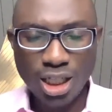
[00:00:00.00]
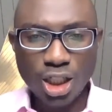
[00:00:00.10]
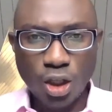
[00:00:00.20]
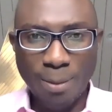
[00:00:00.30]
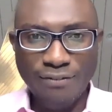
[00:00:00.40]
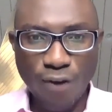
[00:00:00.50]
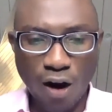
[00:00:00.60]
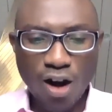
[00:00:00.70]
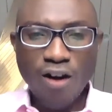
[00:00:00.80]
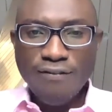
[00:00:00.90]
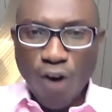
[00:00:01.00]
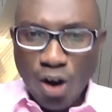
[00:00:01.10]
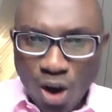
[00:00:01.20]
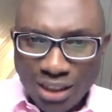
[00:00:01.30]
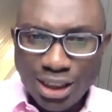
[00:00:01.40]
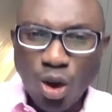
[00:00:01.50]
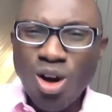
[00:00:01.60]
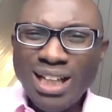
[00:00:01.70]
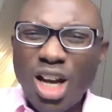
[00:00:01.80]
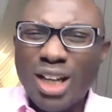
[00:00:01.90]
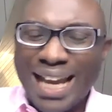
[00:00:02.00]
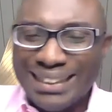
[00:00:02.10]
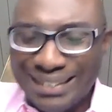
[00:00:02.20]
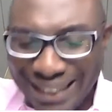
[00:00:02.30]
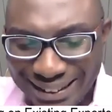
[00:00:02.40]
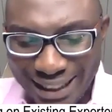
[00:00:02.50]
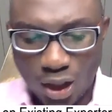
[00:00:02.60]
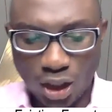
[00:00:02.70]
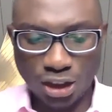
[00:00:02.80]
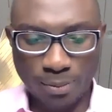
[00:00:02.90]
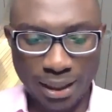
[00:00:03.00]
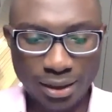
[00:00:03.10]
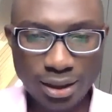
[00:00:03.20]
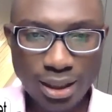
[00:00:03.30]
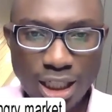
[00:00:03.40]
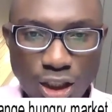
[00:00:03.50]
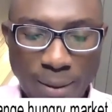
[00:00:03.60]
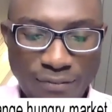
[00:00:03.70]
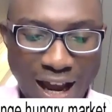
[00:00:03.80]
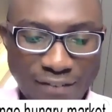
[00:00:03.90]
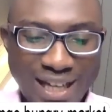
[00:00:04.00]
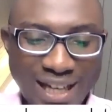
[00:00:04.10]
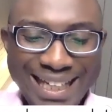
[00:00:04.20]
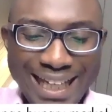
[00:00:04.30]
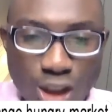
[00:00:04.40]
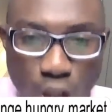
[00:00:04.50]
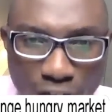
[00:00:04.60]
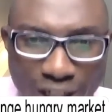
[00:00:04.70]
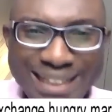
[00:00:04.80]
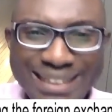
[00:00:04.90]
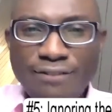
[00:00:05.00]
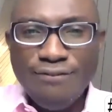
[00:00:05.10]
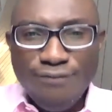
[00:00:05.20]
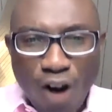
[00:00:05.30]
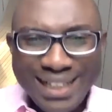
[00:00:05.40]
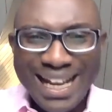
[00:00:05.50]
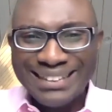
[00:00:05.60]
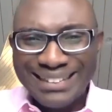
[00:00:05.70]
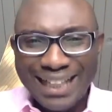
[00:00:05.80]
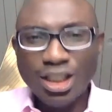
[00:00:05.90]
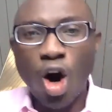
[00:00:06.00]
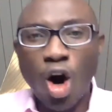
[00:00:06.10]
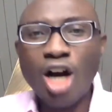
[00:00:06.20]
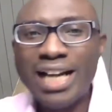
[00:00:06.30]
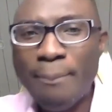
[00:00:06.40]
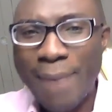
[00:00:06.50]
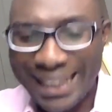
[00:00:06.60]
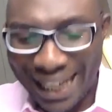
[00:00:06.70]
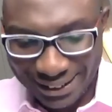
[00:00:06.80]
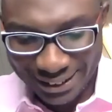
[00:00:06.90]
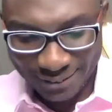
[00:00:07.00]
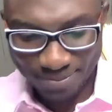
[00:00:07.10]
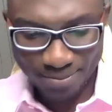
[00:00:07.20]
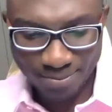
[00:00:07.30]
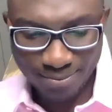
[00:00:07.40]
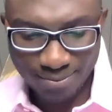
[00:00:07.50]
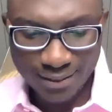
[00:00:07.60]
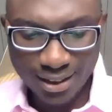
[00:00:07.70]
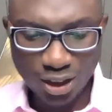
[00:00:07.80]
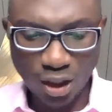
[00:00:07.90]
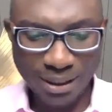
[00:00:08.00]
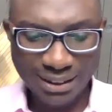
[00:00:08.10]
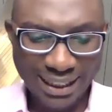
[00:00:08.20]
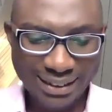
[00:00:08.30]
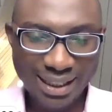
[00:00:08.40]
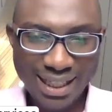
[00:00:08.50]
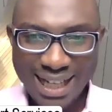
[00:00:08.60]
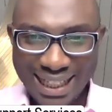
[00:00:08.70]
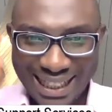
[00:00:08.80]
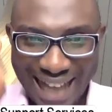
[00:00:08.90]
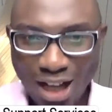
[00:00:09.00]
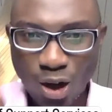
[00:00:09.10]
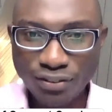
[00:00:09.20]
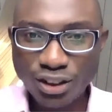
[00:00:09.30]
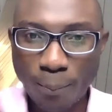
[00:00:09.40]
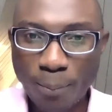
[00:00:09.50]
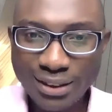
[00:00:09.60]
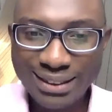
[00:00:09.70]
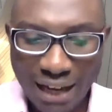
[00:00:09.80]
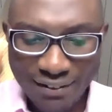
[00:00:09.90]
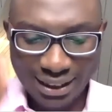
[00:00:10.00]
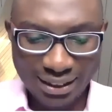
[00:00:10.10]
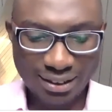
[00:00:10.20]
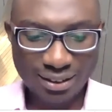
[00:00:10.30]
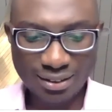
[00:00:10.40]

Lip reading: Number 4, focusing only on existing customer. Number 5, ignoring the foreign exchange hungry market. Number 6, lack of support services.